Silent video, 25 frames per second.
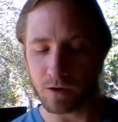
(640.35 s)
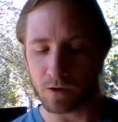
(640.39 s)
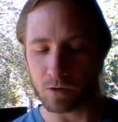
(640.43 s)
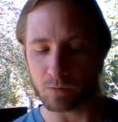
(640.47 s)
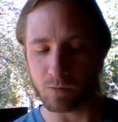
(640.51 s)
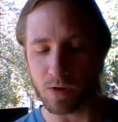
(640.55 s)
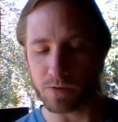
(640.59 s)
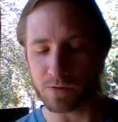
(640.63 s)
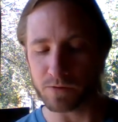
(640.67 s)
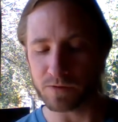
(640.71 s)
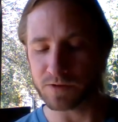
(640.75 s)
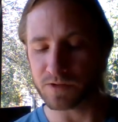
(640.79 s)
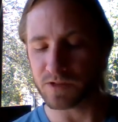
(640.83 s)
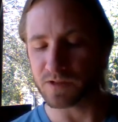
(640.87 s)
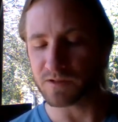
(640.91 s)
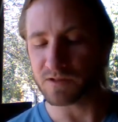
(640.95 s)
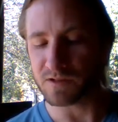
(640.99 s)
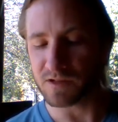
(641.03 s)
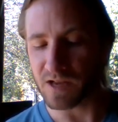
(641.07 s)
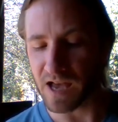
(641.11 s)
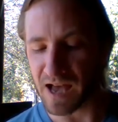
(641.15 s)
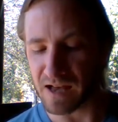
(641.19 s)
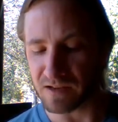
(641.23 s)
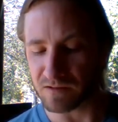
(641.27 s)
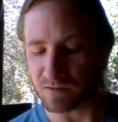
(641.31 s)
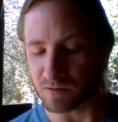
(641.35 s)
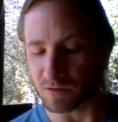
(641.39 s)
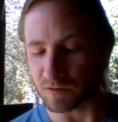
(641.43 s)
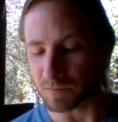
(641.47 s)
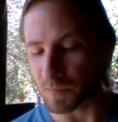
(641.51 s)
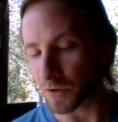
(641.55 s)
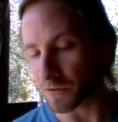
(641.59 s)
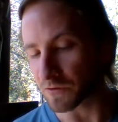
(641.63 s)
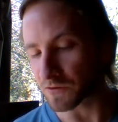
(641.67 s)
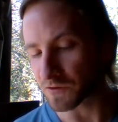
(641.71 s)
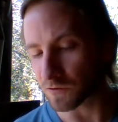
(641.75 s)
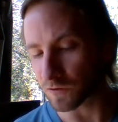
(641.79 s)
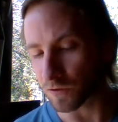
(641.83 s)
or whether it is dazzled
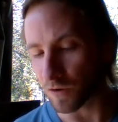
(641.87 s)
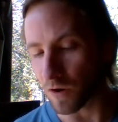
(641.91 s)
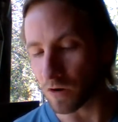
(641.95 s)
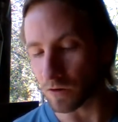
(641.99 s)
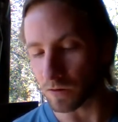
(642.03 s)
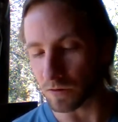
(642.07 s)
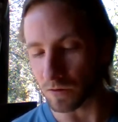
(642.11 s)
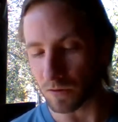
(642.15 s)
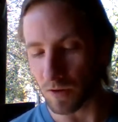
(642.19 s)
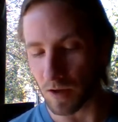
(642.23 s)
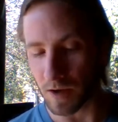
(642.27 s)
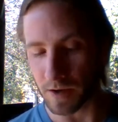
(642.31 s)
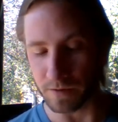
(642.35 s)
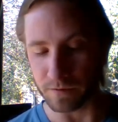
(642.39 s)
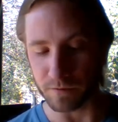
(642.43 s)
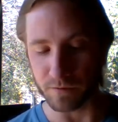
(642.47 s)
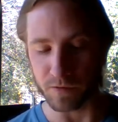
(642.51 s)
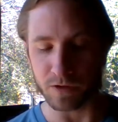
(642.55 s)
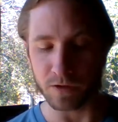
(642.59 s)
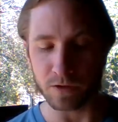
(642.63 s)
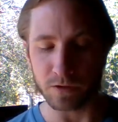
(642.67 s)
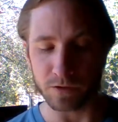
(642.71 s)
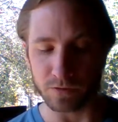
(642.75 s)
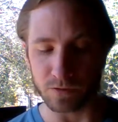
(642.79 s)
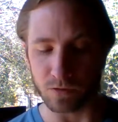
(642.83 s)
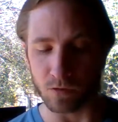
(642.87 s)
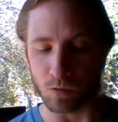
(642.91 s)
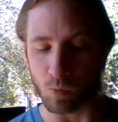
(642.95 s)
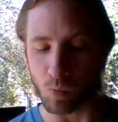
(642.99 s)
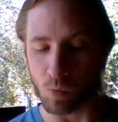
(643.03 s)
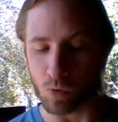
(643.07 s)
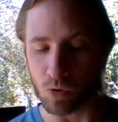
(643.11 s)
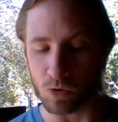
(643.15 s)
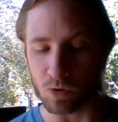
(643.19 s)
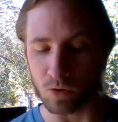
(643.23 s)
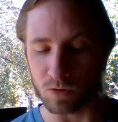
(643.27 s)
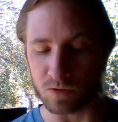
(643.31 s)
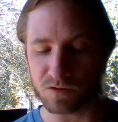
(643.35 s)
by the stronger light of the clearer
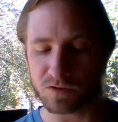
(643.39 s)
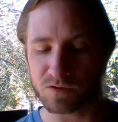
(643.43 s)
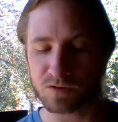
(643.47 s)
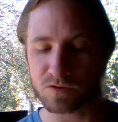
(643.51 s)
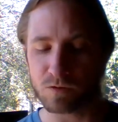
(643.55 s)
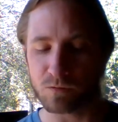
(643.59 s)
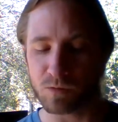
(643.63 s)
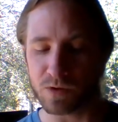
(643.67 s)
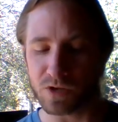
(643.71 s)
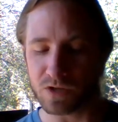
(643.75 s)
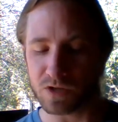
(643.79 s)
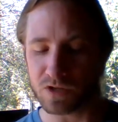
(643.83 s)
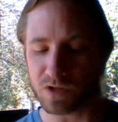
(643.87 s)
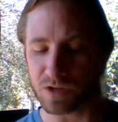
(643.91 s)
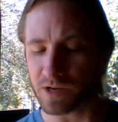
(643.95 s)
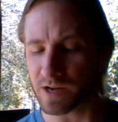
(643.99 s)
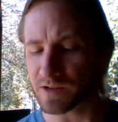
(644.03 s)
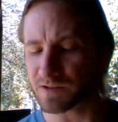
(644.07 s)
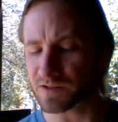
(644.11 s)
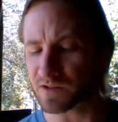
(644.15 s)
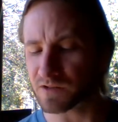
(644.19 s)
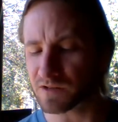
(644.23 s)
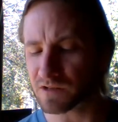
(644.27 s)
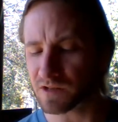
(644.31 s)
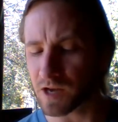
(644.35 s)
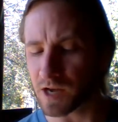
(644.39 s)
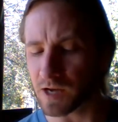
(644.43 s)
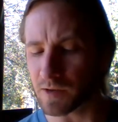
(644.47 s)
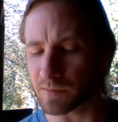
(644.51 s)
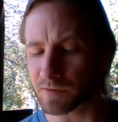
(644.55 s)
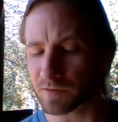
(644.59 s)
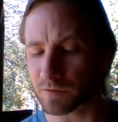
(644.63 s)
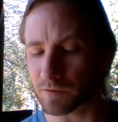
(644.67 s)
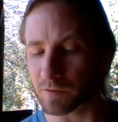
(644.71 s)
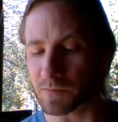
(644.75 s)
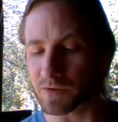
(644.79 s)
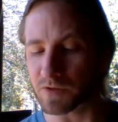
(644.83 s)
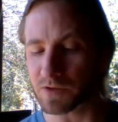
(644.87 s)
world to which it has
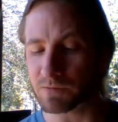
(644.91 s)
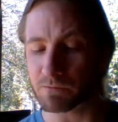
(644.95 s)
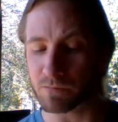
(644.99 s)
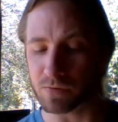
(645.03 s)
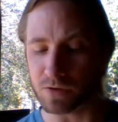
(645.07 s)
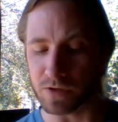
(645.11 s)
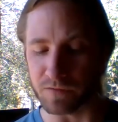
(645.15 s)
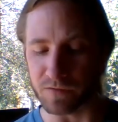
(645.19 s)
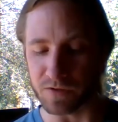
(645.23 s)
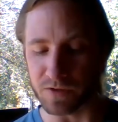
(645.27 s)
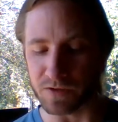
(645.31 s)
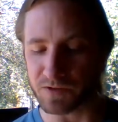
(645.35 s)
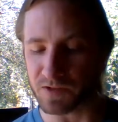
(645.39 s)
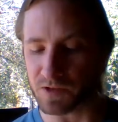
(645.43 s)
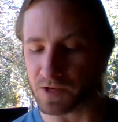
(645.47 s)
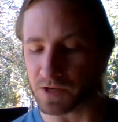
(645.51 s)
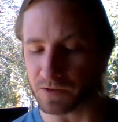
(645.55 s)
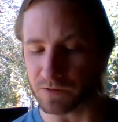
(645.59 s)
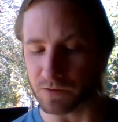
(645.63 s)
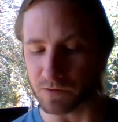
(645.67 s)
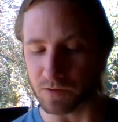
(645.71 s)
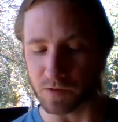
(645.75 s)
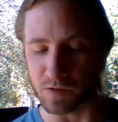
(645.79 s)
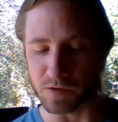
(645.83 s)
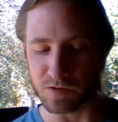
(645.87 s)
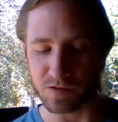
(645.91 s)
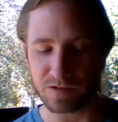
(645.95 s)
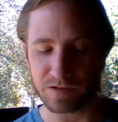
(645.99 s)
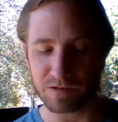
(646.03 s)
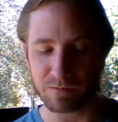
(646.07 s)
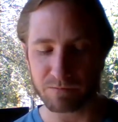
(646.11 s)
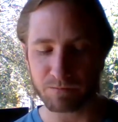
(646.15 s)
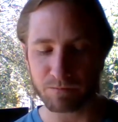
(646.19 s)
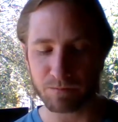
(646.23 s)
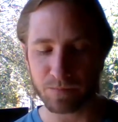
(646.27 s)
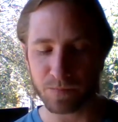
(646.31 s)
escaped from its previous ignorance.